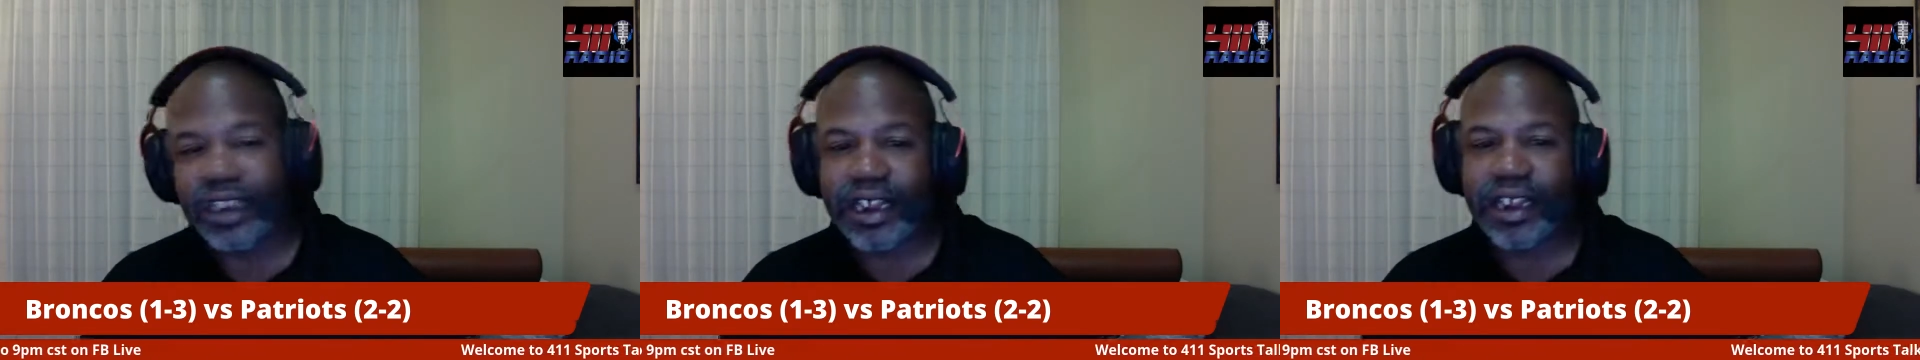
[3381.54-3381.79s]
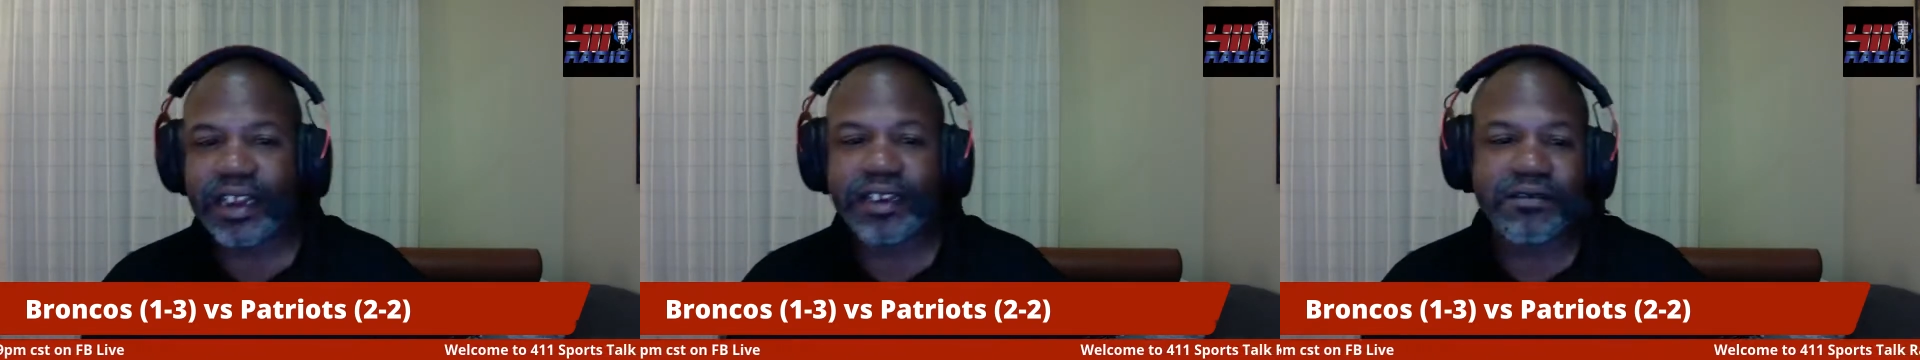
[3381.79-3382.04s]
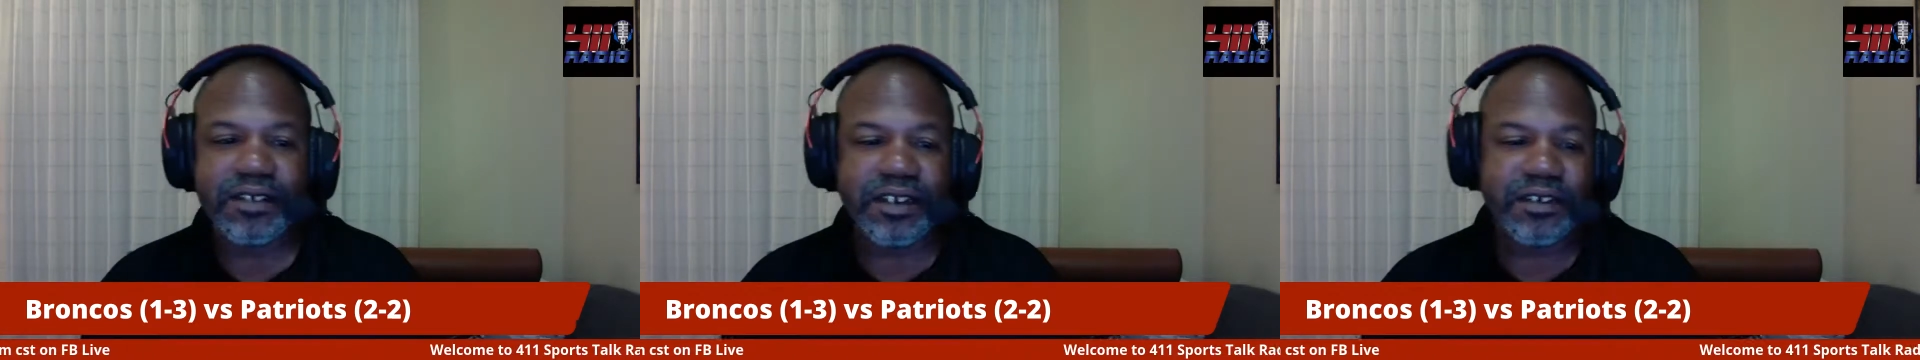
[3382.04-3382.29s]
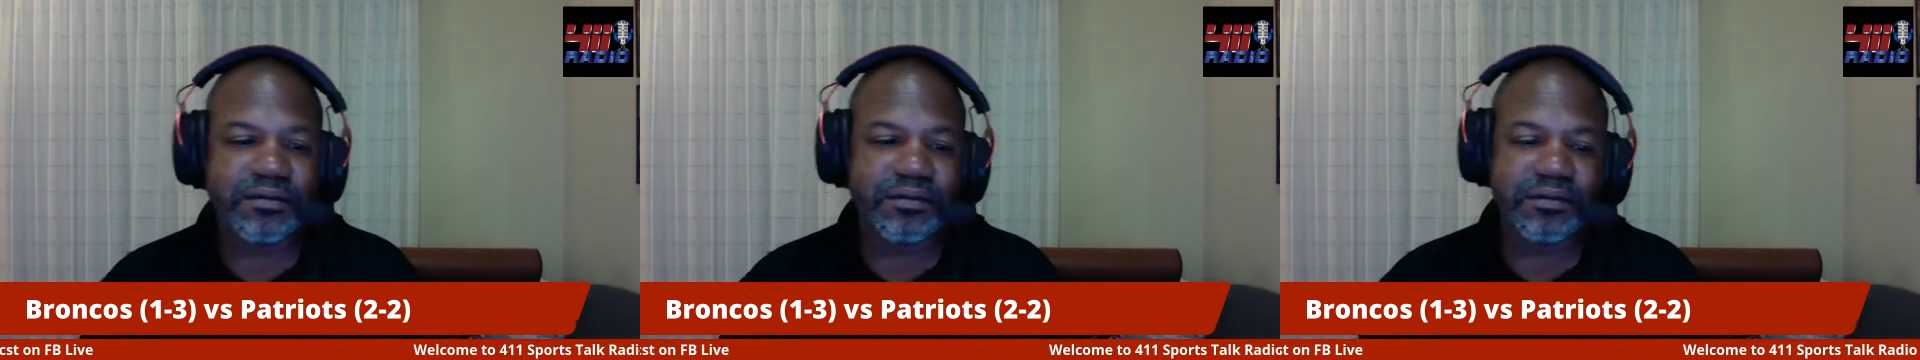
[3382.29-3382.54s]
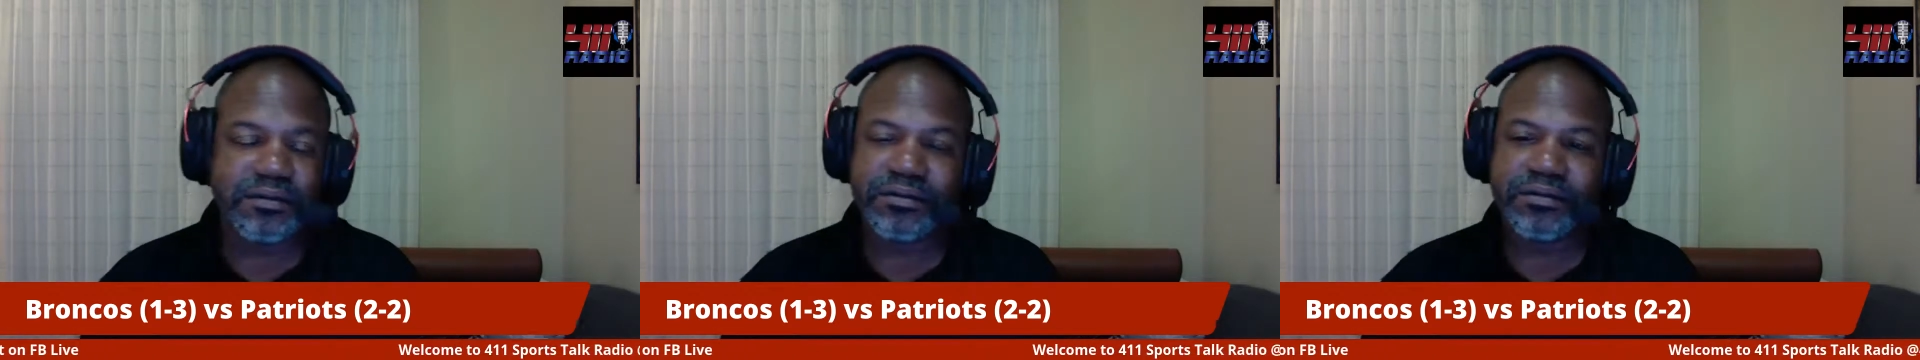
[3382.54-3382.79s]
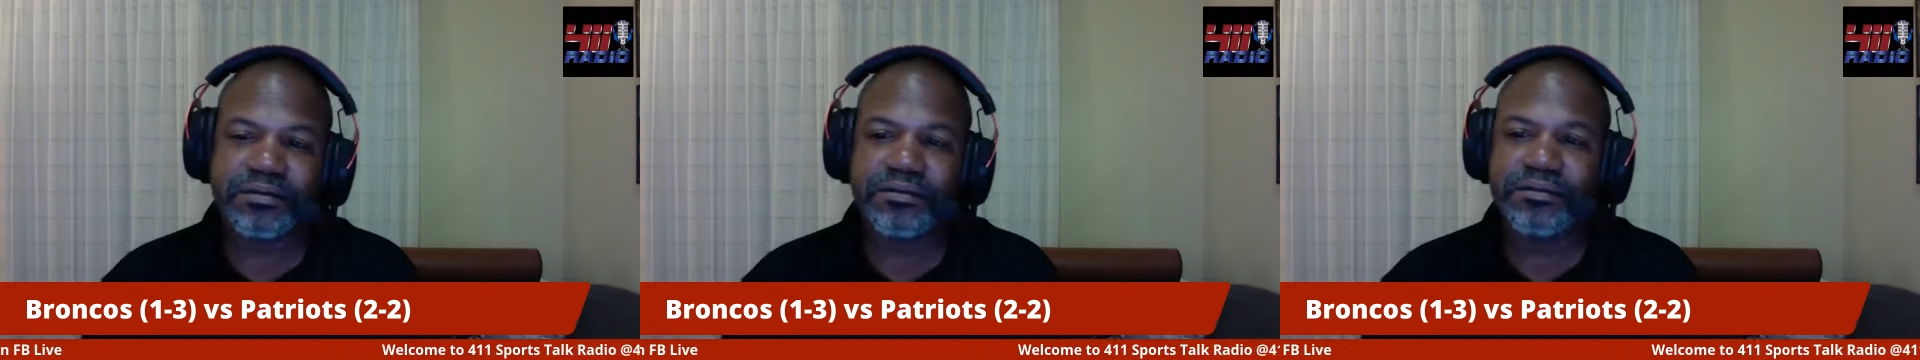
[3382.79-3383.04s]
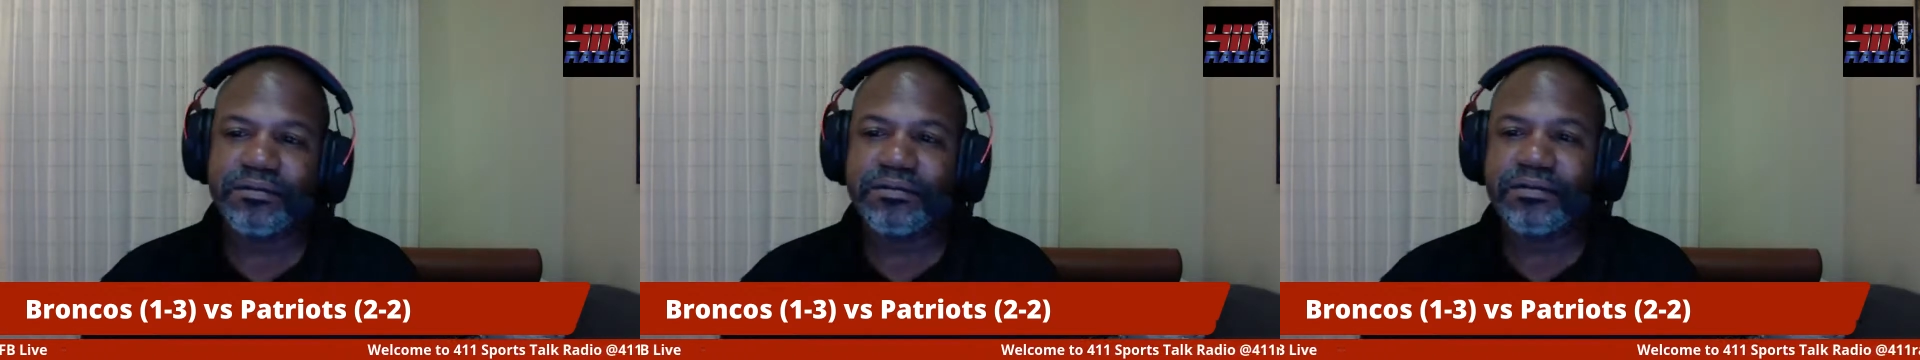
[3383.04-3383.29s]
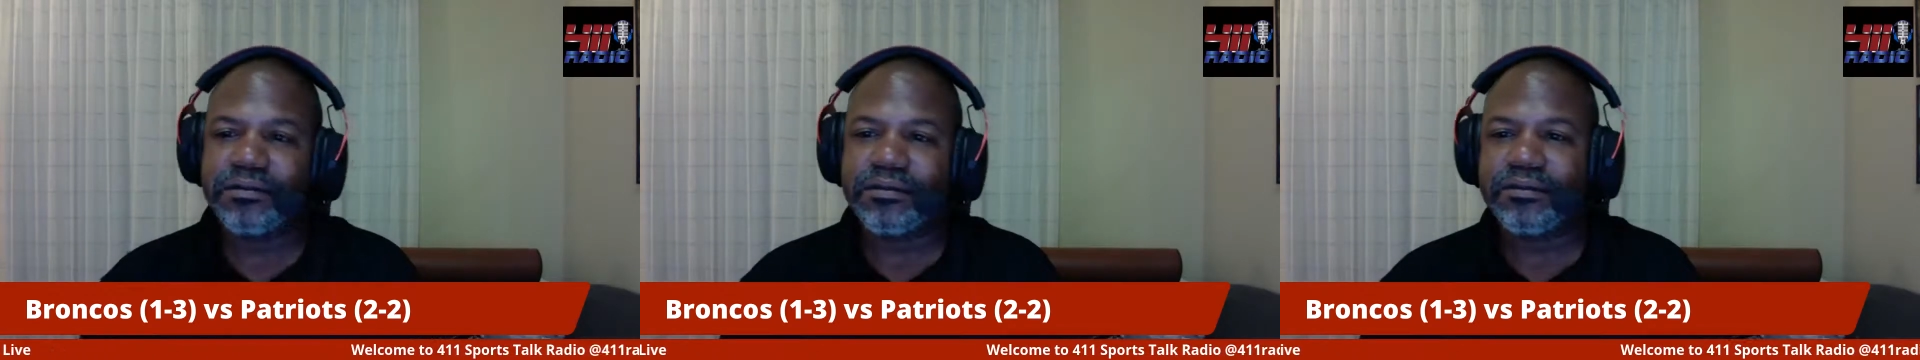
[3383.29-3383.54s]
I don't know.
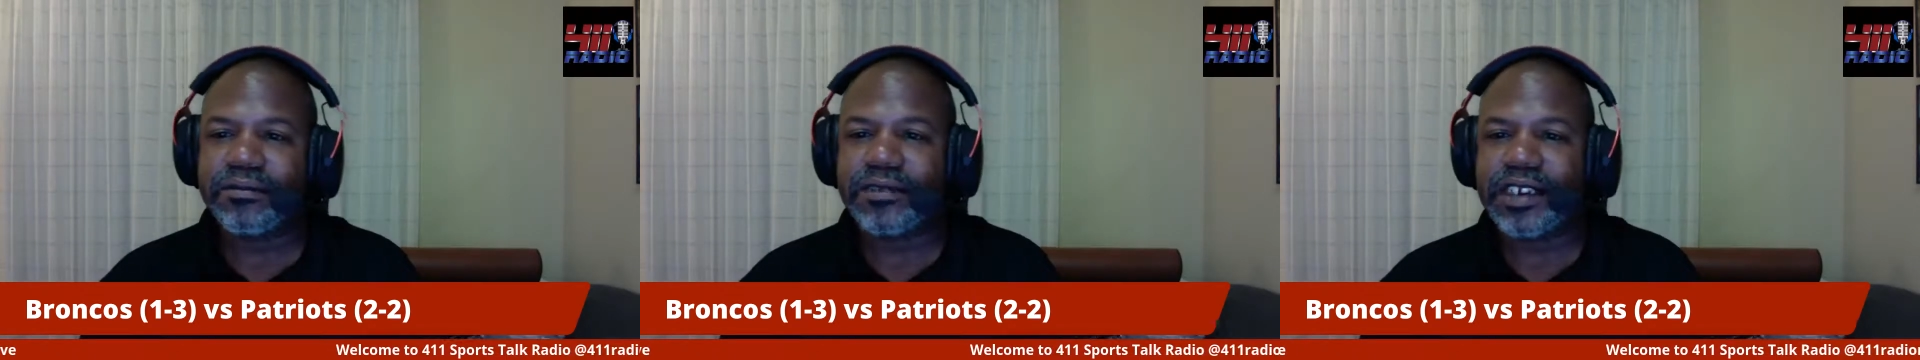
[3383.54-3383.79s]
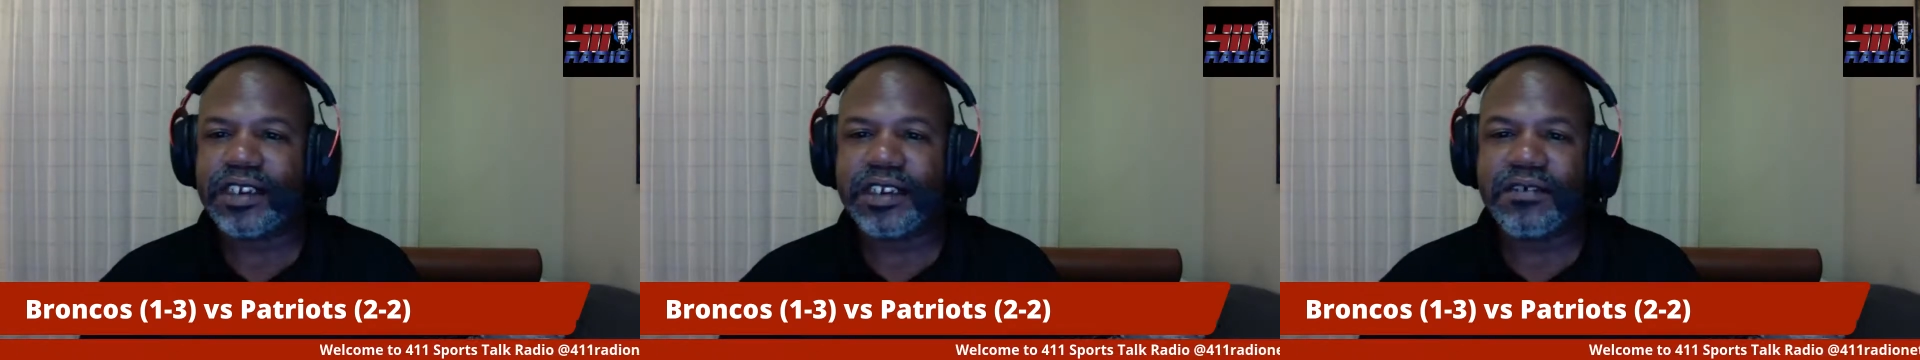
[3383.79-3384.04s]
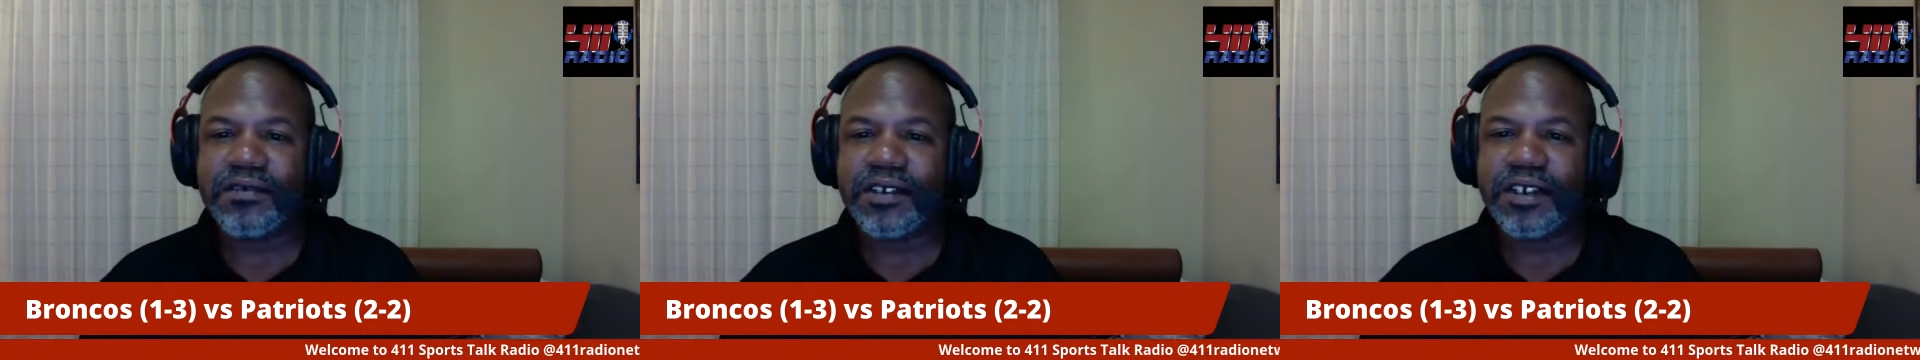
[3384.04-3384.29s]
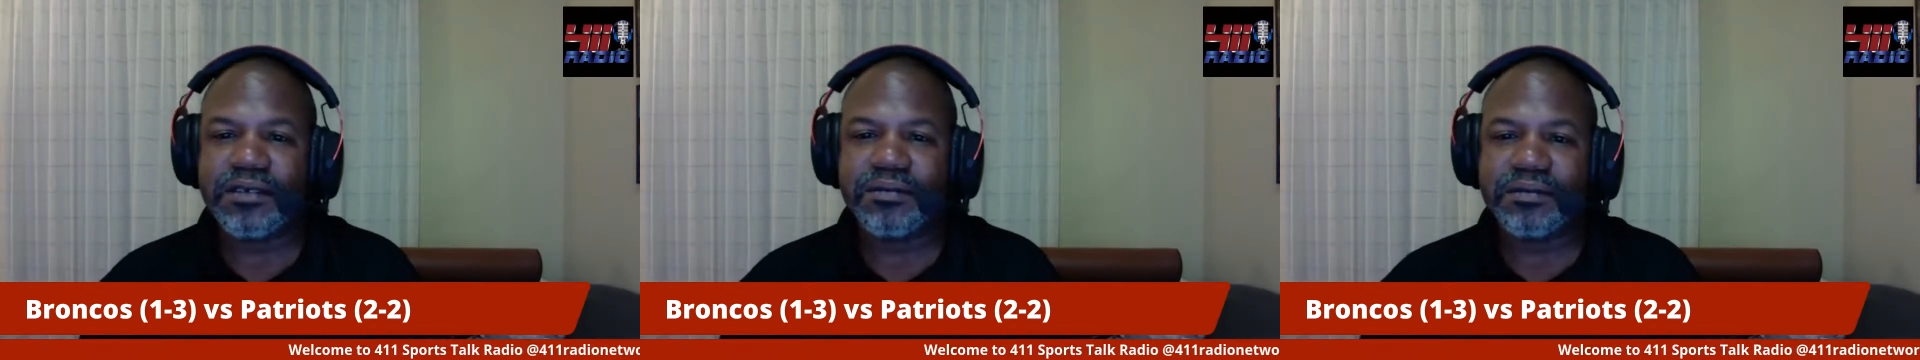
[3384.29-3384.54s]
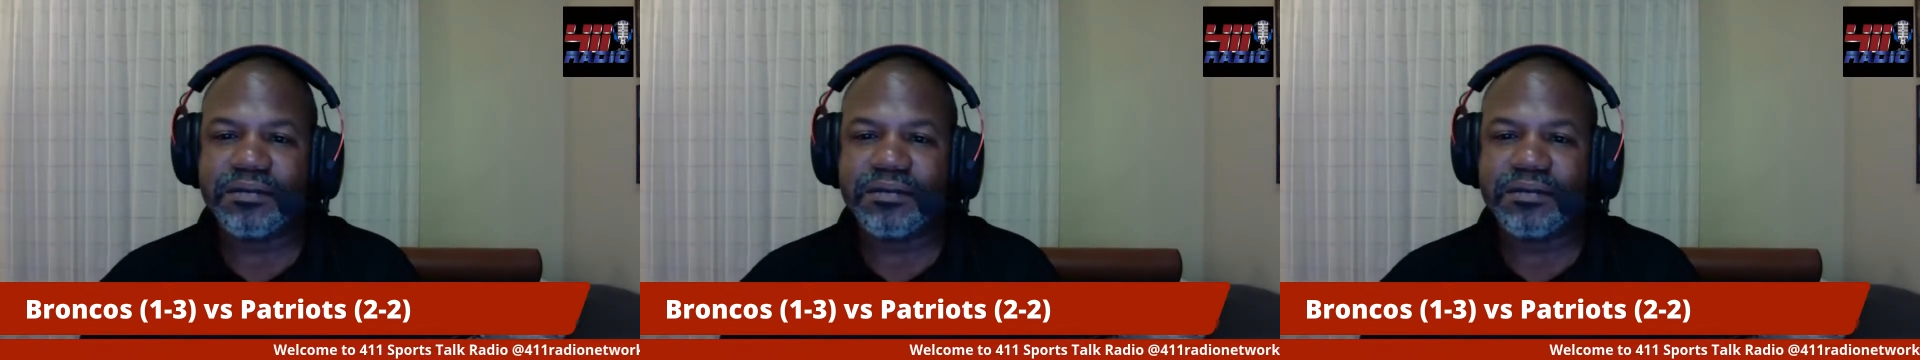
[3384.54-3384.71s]
Just don't know.